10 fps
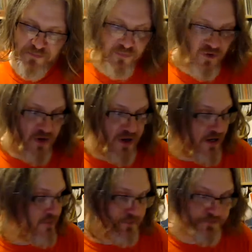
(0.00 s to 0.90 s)

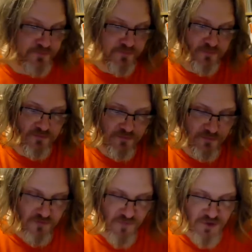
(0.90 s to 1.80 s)
Okay.
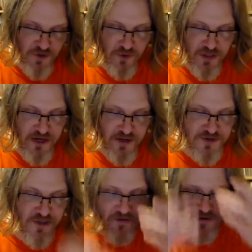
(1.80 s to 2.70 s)
So that is
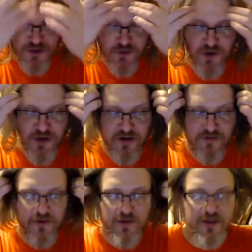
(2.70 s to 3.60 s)
the adventure book, Hunt
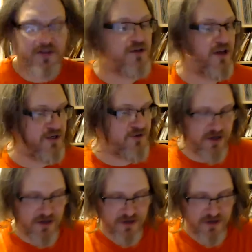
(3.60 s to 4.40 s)
for the Thesselhydra.